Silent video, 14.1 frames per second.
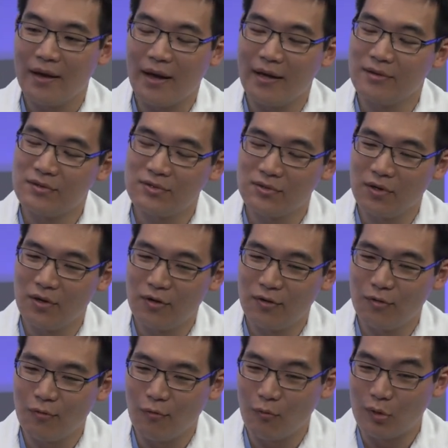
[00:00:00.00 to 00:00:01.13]
And
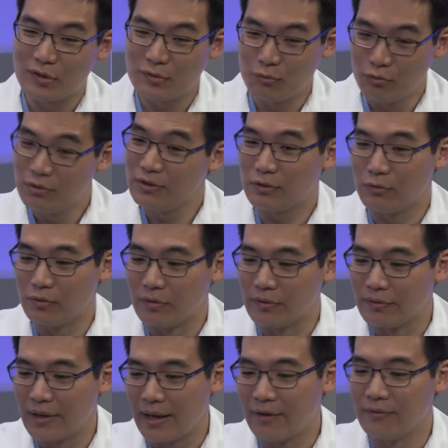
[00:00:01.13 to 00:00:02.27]
so what's really cool
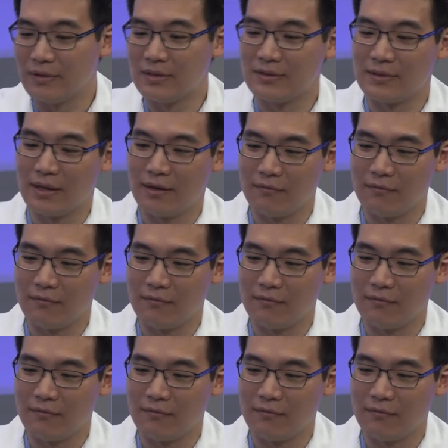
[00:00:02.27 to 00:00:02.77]
now is that